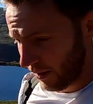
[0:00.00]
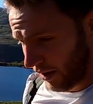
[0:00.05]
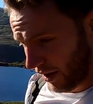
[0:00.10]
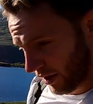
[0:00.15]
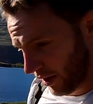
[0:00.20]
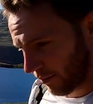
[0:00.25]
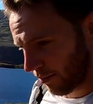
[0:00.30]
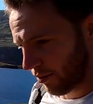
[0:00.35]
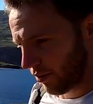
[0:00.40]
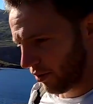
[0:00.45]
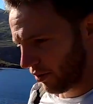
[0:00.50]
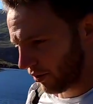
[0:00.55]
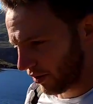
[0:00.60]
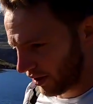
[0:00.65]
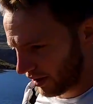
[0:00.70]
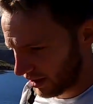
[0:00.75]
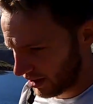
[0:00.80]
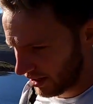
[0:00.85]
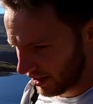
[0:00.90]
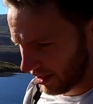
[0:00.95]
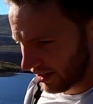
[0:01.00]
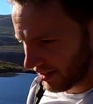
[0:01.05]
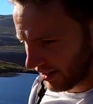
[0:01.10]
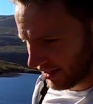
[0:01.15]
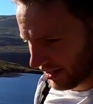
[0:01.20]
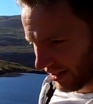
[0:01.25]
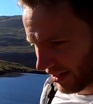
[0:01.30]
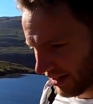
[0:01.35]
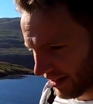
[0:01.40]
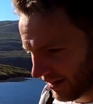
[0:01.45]
Ullapool,
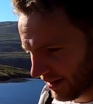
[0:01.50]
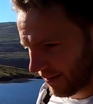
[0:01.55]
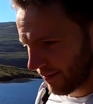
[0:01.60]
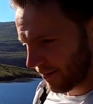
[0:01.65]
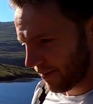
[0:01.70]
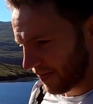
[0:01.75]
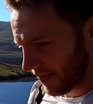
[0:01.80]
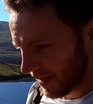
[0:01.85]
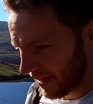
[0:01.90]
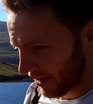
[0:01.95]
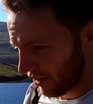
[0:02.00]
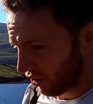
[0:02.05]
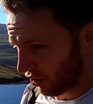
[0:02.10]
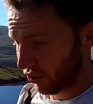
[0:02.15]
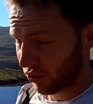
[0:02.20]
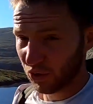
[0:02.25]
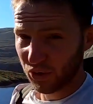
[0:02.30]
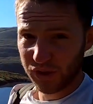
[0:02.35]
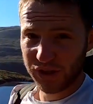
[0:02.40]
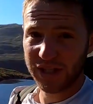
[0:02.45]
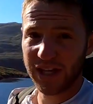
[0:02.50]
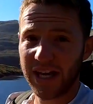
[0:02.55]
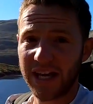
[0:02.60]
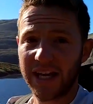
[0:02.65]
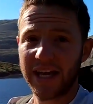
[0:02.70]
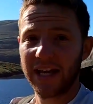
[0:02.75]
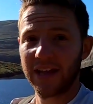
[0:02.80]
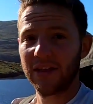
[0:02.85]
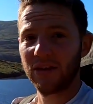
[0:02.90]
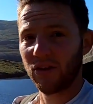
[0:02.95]
got a toasty
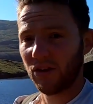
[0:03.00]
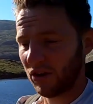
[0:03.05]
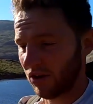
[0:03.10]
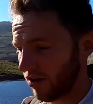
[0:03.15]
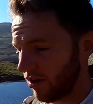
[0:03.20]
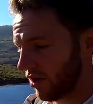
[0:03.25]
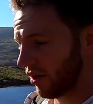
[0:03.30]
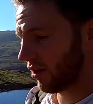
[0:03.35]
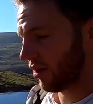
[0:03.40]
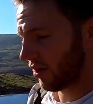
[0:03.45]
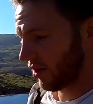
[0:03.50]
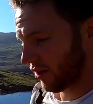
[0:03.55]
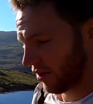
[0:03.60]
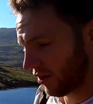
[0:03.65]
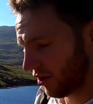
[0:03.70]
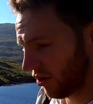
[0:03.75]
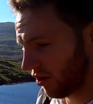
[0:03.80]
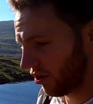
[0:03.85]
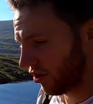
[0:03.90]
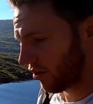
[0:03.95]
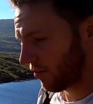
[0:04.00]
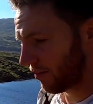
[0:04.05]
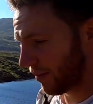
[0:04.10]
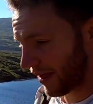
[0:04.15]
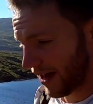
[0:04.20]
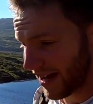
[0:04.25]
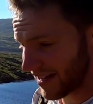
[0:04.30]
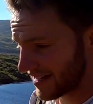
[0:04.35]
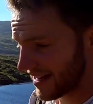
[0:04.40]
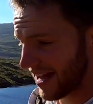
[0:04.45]
at Kinloch Mor,
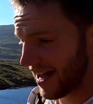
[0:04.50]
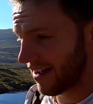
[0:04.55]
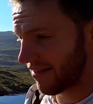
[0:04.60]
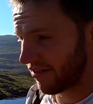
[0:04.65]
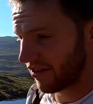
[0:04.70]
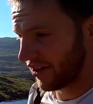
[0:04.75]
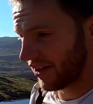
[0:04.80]
but that's it